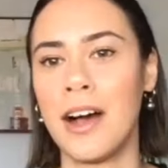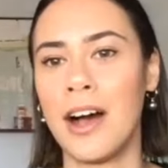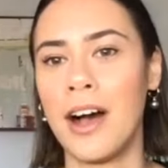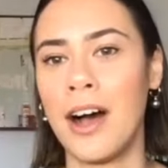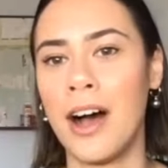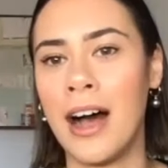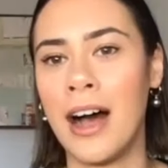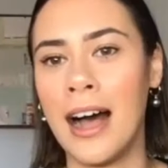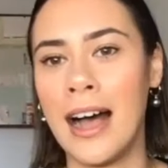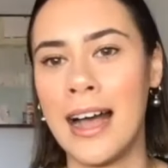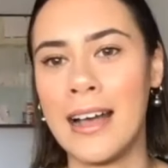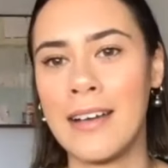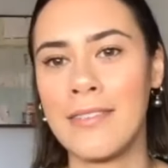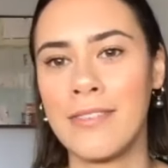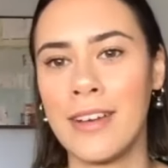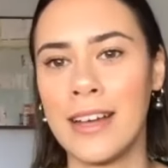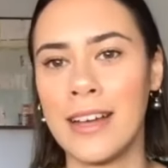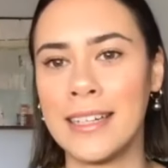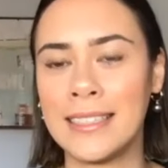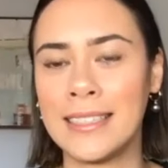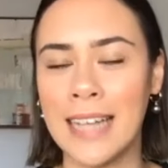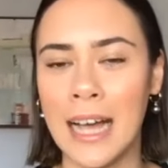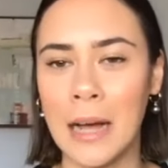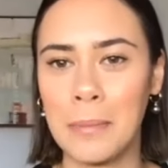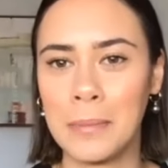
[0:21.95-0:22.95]
I've
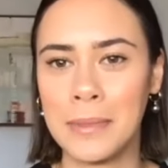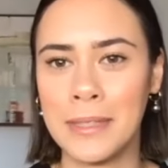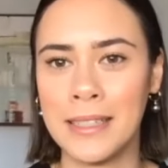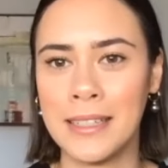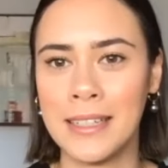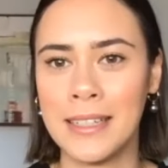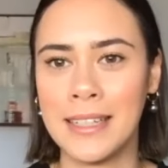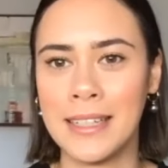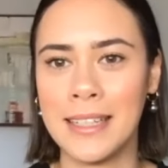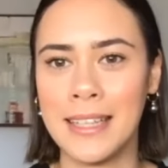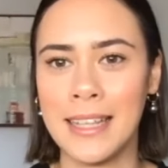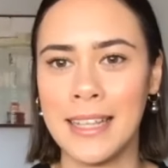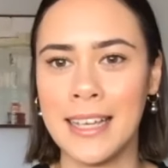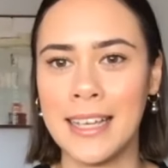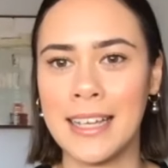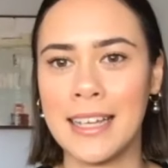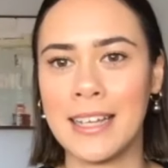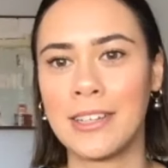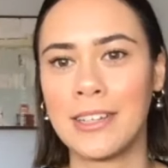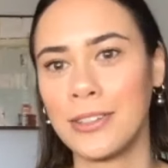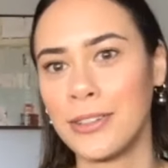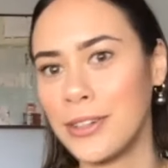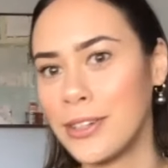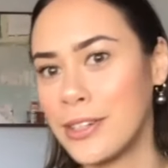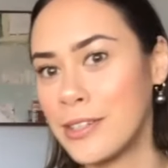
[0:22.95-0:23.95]
adapted the
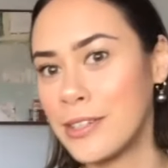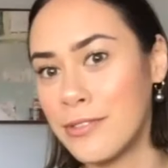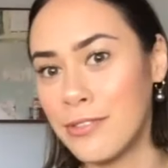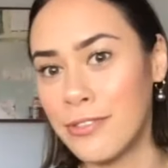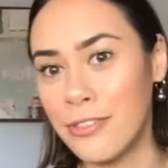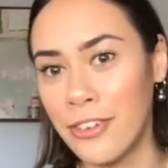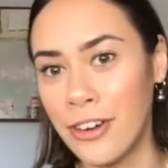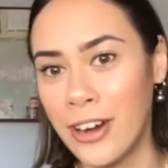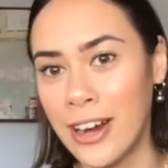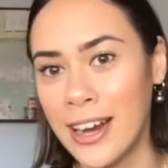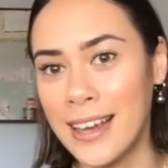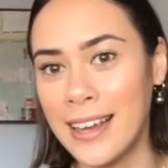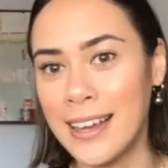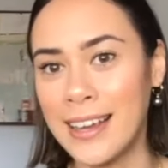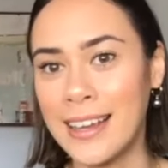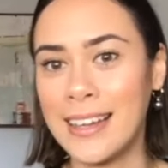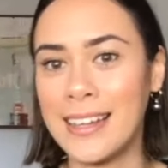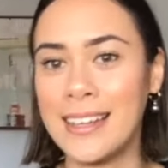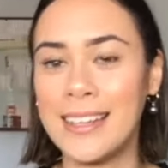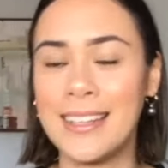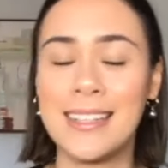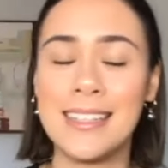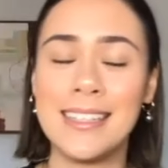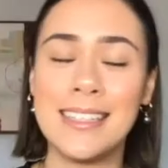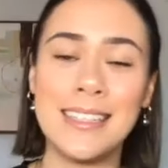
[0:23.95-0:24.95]

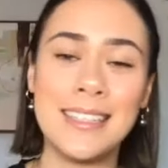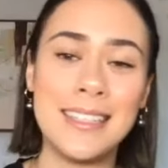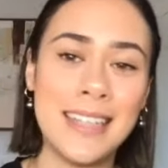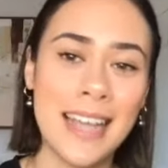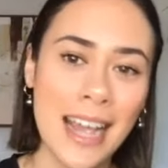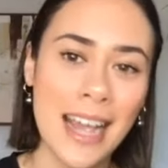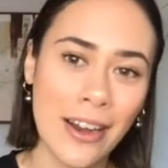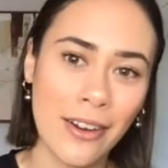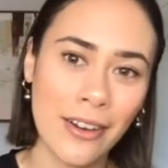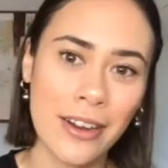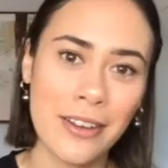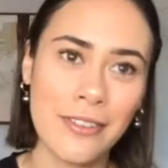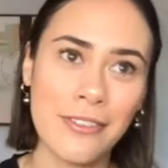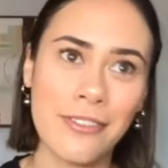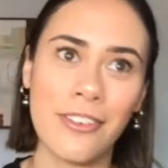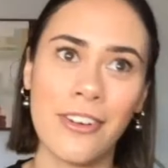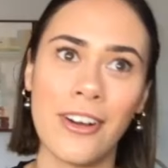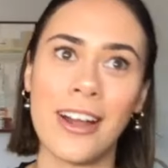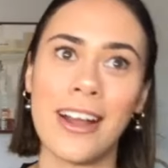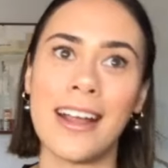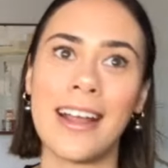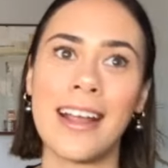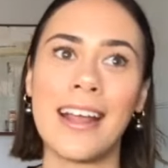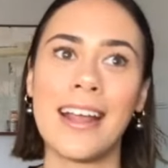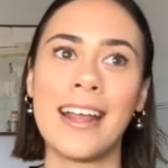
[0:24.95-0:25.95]
gluten-free,
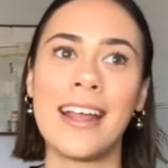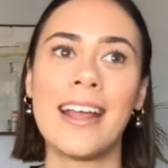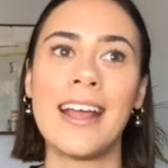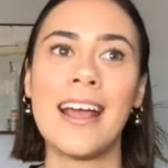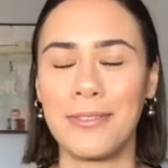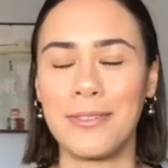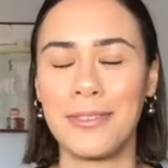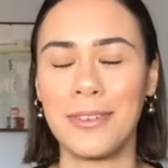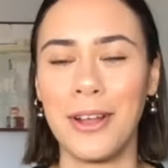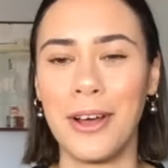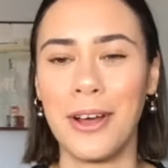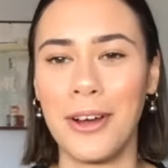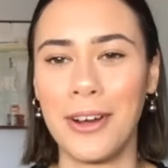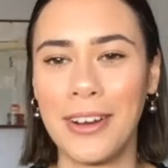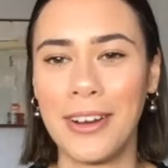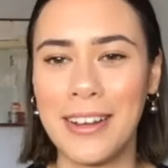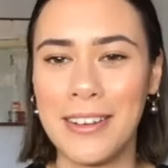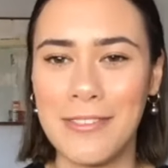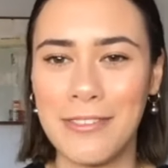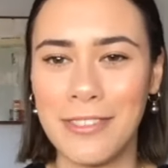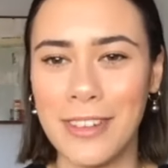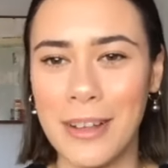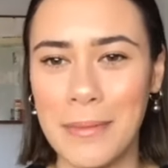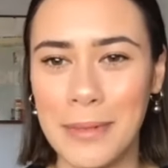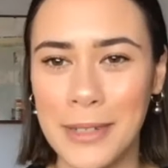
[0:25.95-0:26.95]
dairy-free,
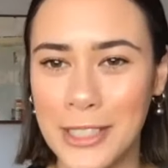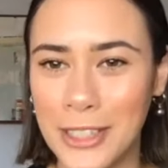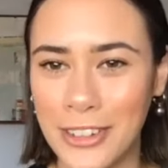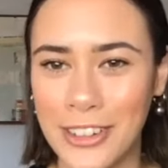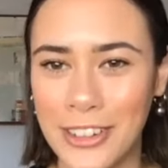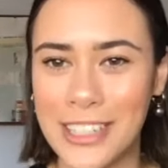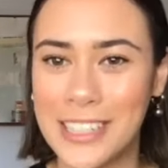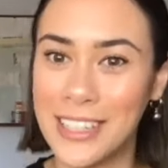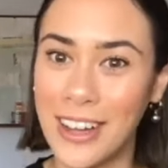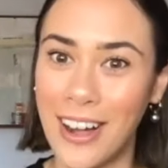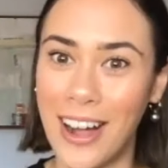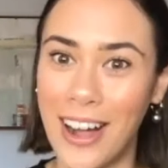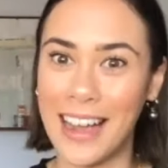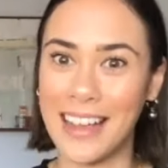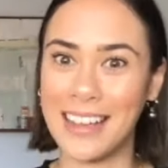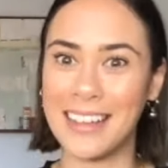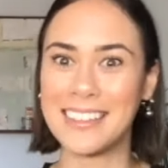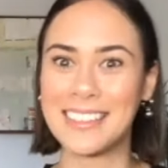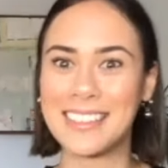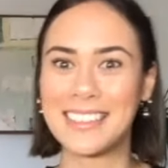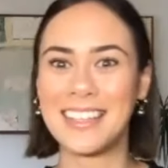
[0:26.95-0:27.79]
low-inflammatory diet.